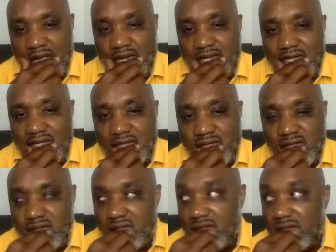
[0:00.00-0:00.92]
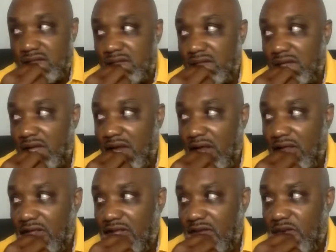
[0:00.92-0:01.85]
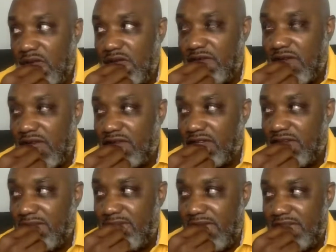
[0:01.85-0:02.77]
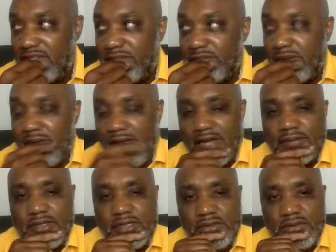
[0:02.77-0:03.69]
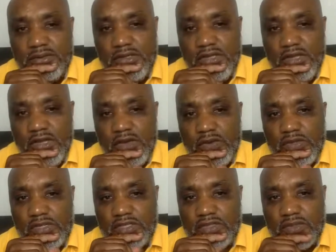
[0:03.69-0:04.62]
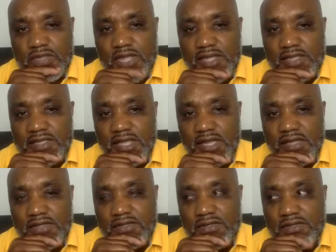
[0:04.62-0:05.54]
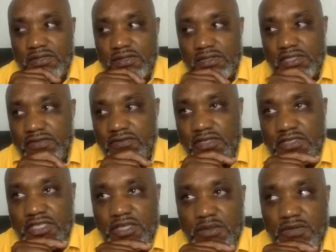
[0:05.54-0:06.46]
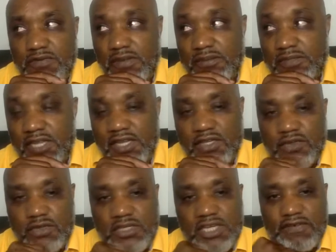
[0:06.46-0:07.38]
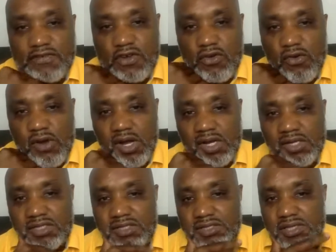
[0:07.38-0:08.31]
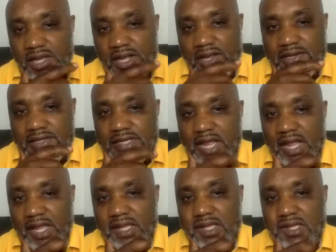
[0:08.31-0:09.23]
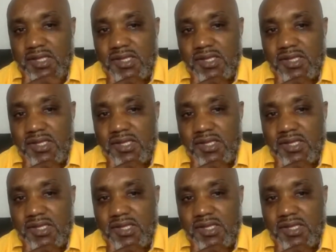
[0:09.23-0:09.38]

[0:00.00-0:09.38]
It, I don't think we ever actually measure per animal. We just know that ten goats will give us anywhere from ten to eleven quarts a day.